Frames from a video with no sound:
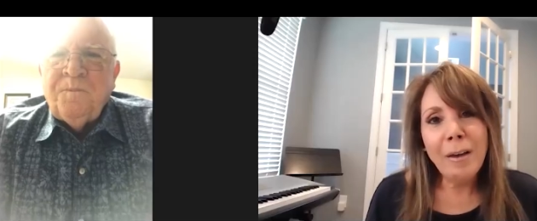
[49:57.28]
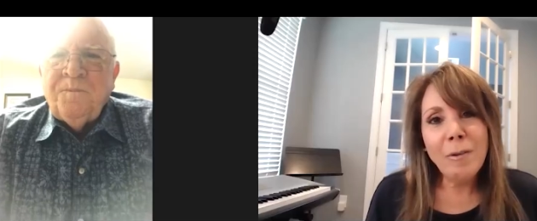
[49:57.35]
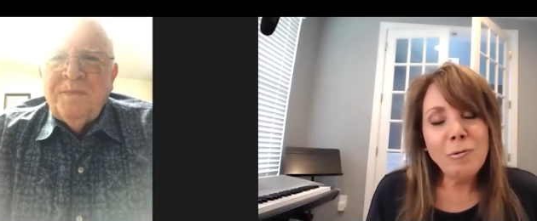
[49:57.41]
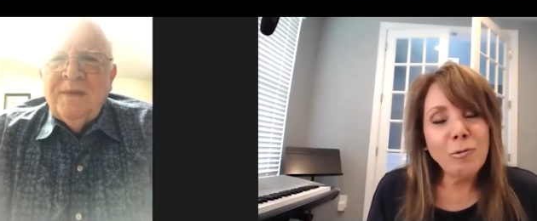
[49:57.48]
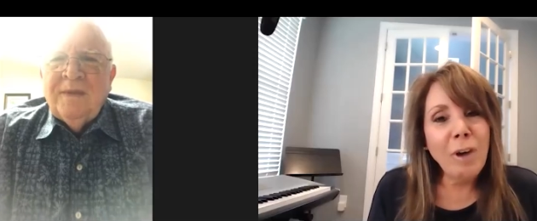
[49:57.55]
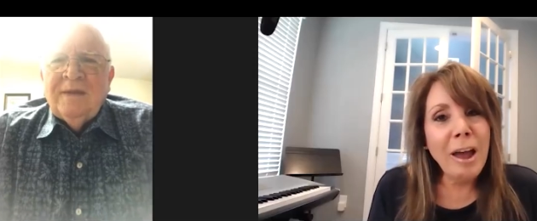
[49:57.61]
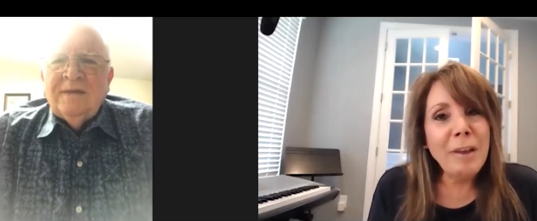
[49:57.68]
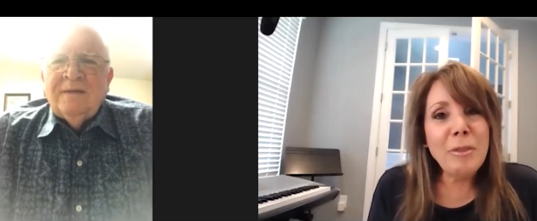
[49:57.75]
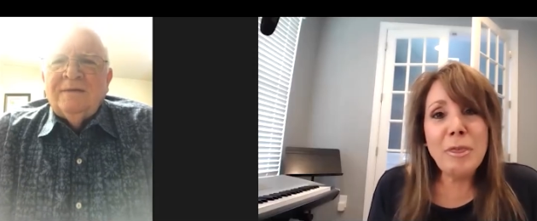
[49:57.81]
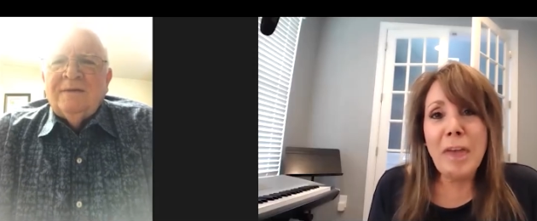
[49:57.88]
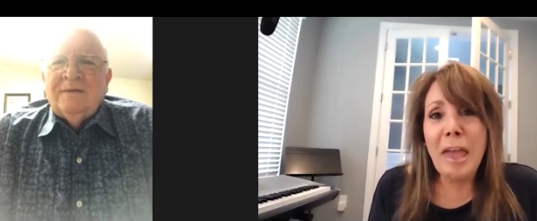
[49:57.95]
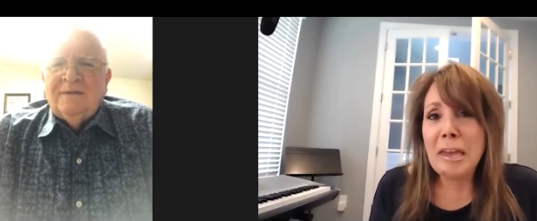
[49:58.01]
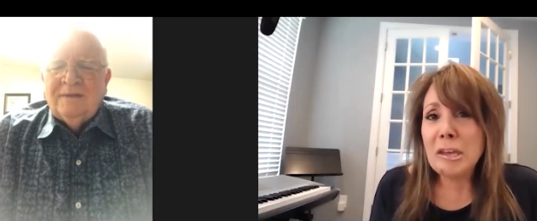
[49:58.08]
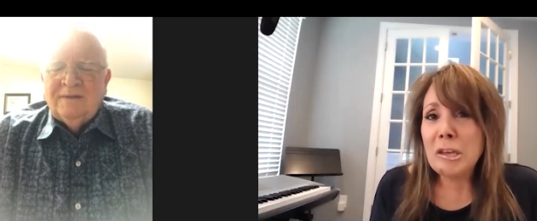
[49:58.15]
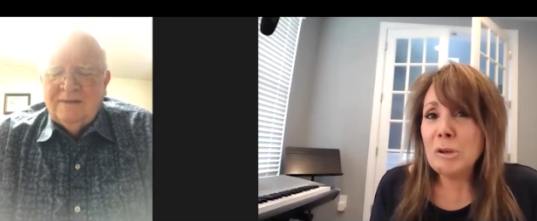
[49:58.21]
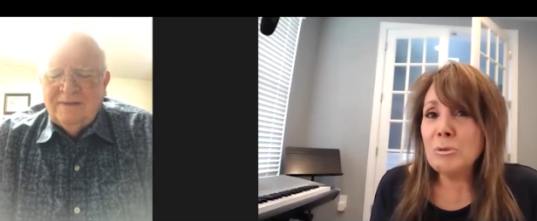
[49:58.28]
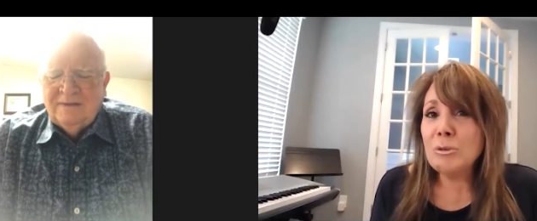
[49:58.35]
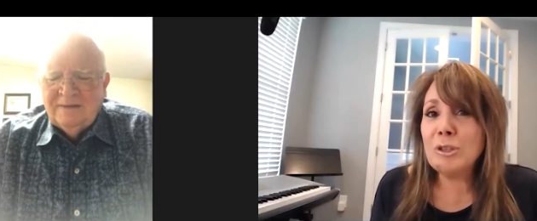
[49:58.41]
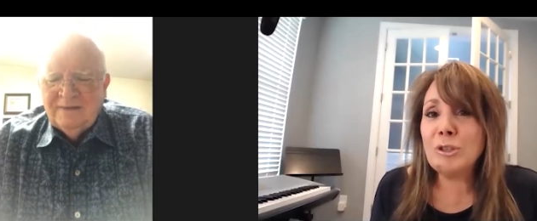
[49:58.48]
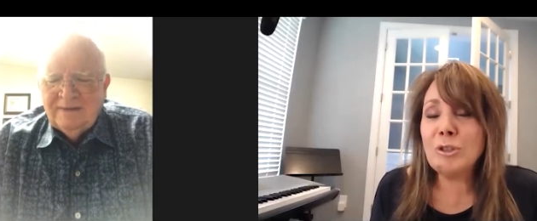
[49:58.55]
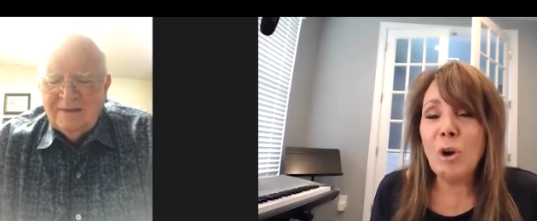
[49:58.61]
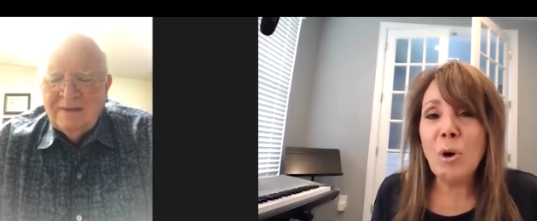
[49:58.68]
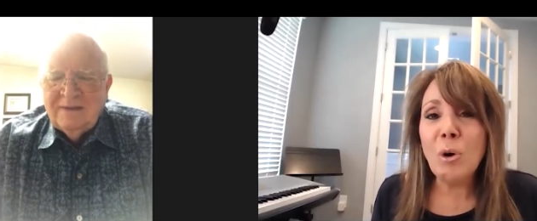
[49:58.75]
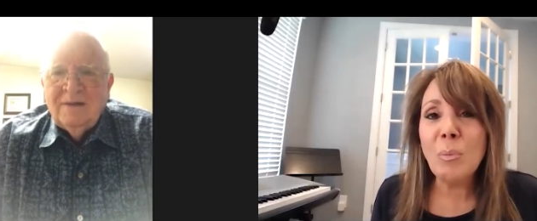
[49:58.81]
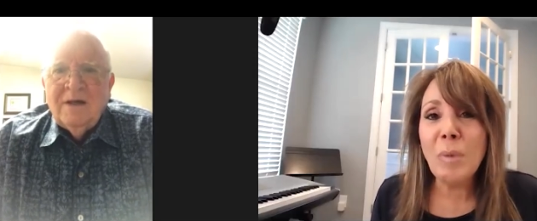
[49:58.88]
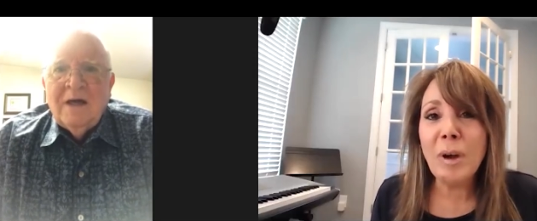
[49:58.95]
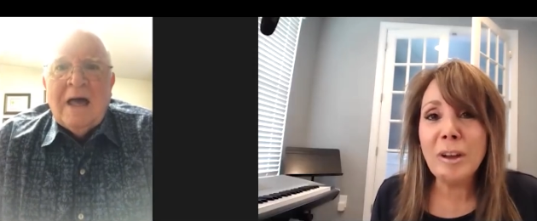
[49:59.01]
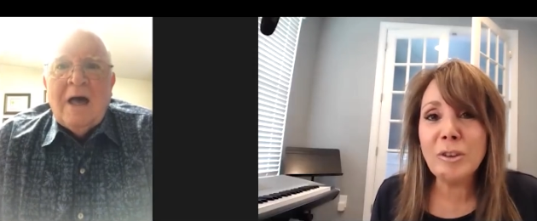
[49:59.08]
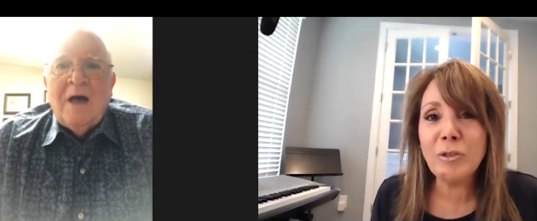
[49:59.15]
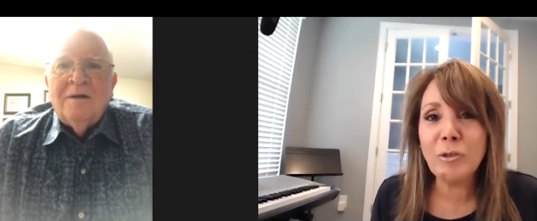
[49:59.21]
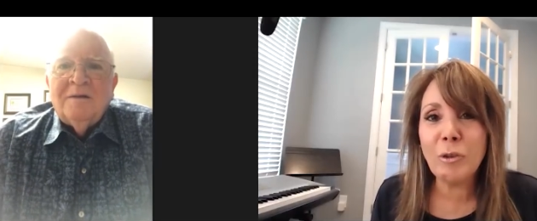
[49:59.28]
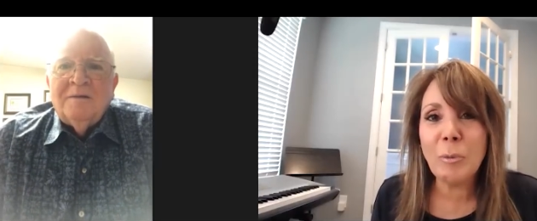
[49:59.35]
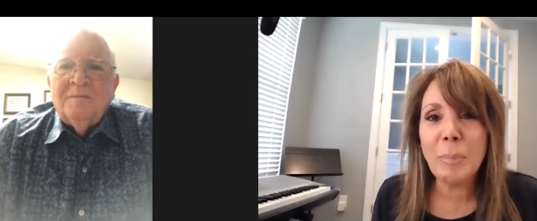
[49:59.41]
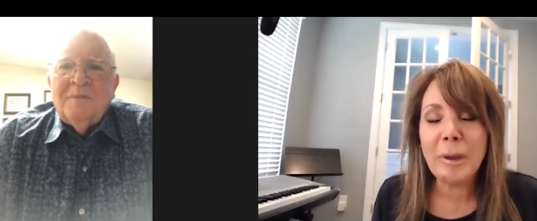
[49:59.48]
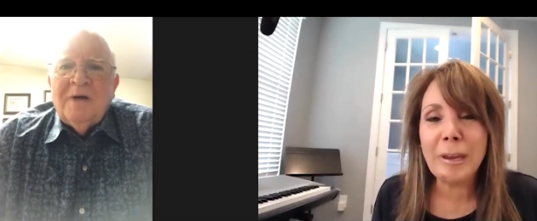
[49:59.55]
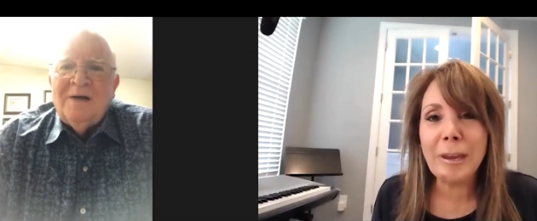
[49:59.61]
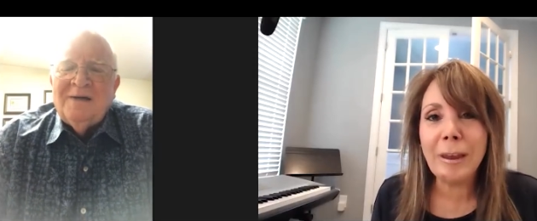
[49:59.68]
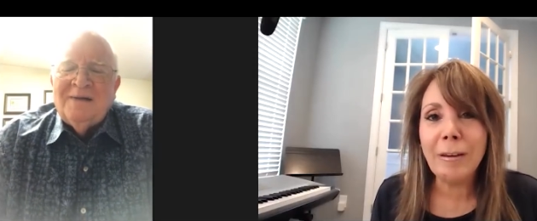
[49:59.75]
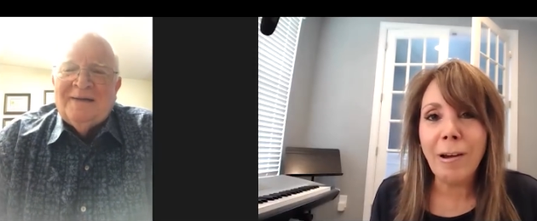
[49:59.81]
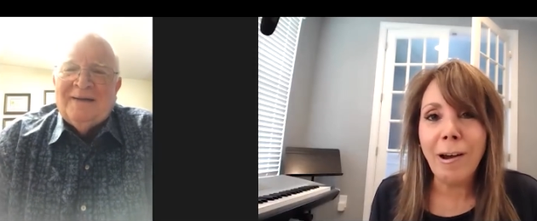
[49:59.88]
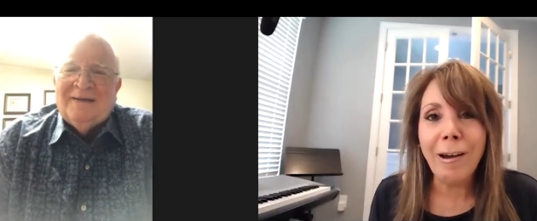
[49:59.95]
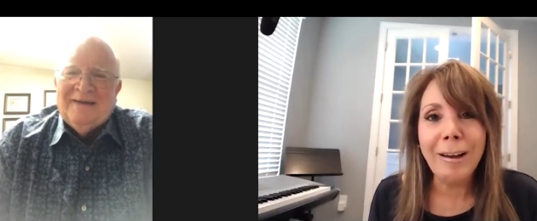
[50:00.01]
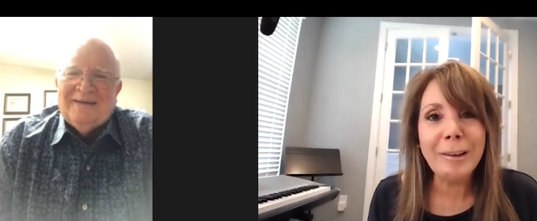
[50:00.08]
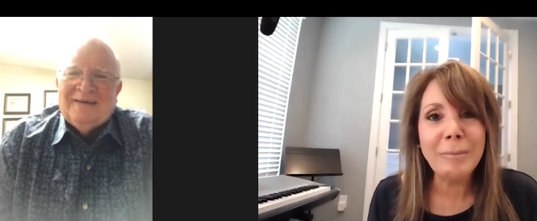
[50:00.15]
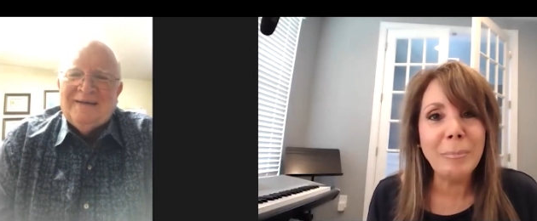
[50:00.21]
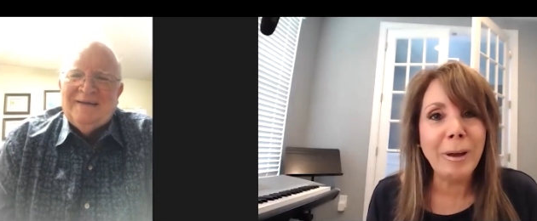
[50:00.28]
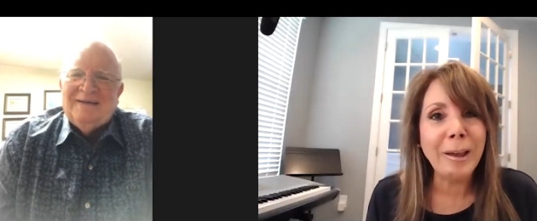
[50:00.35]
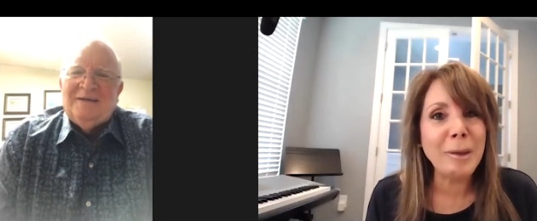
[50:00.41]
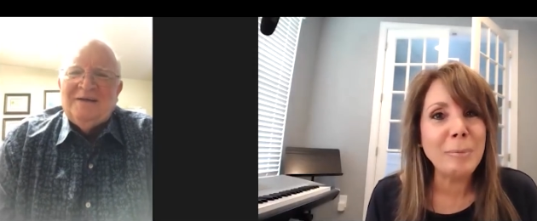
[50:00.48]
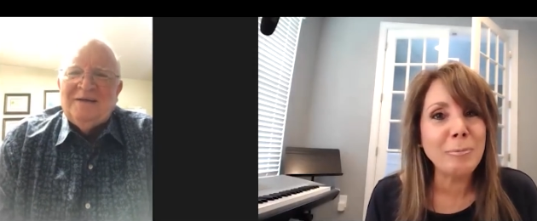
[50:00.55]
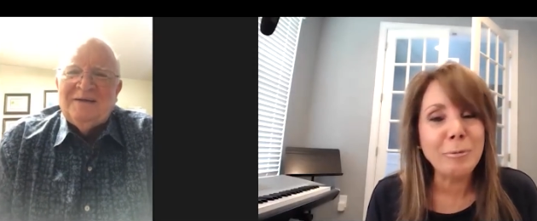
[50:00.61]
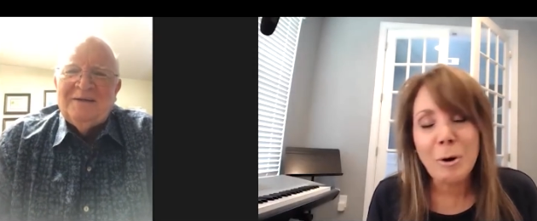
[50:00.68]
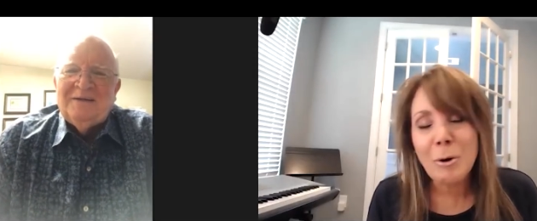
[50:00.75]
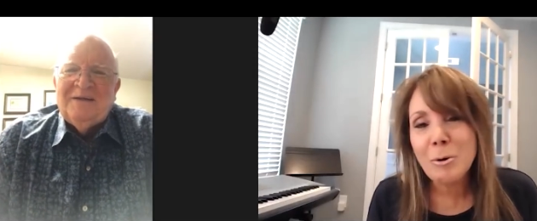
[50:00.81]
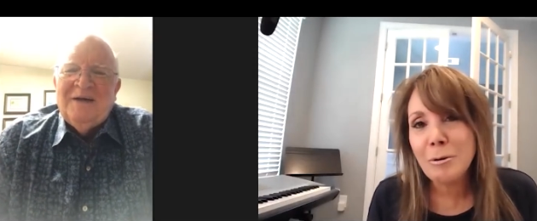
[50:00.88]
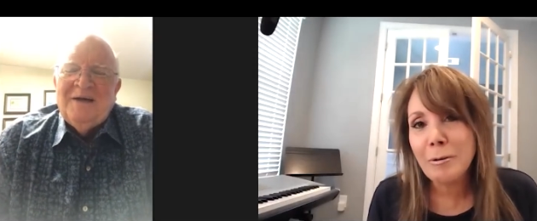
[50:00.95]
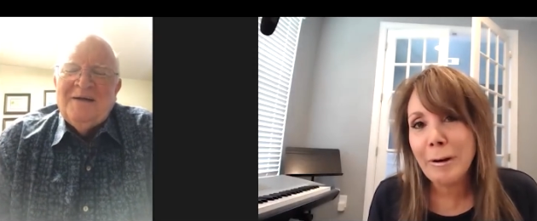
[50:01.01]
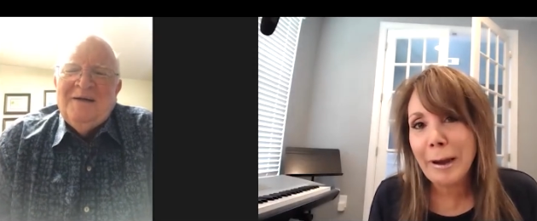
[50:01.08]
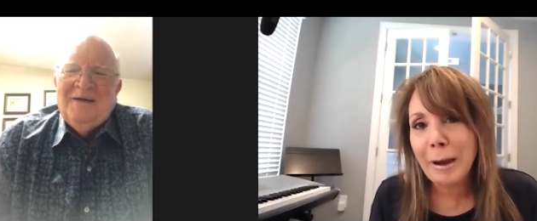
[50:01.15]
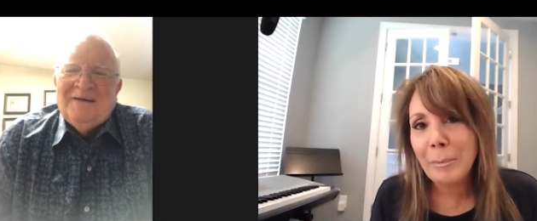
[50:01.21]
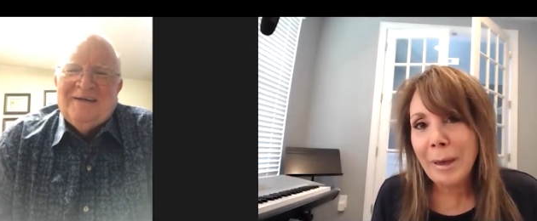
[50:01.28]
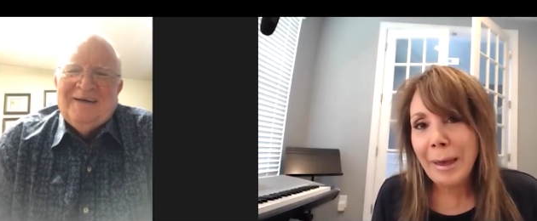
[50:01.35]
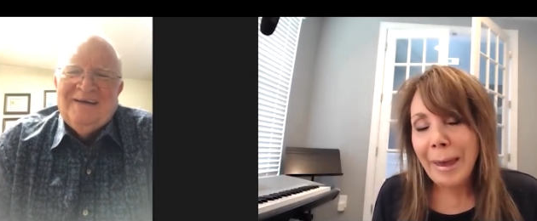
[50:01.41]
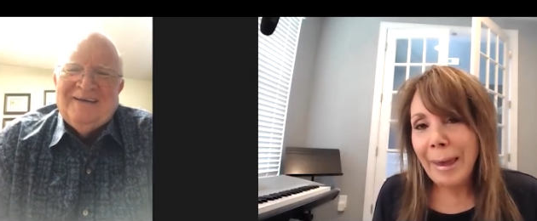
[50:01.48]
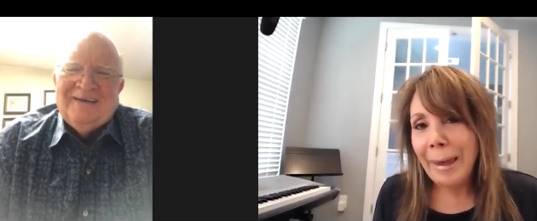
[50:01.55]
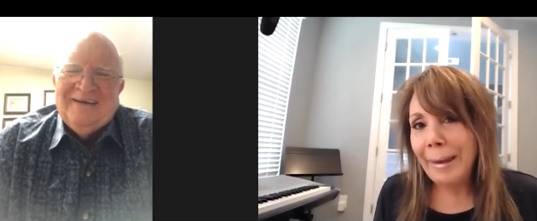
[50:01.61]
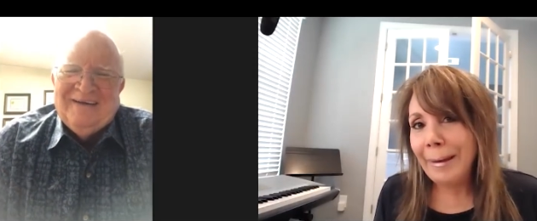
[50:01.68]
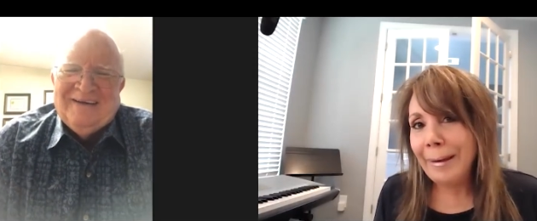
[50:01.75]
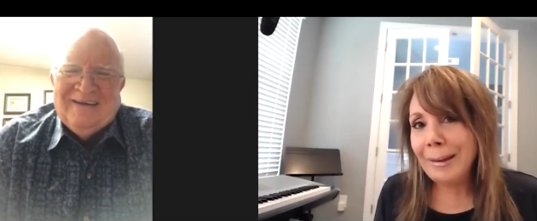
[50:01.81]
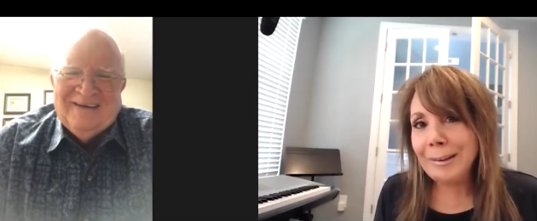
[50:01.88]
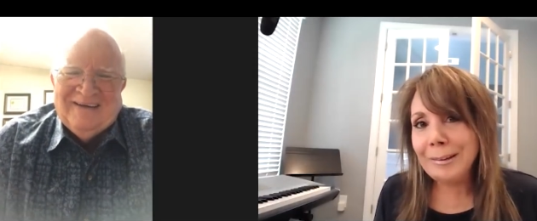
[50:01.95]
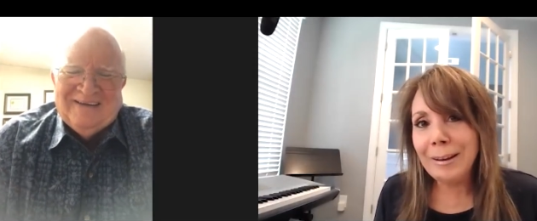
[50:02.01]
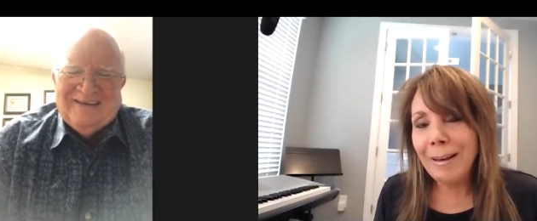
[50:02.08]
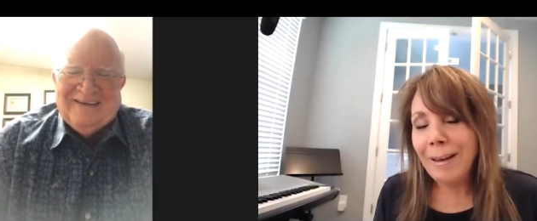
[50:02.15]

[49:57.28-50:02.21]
Speaker 1: Ron, thank you so much for being on my program, and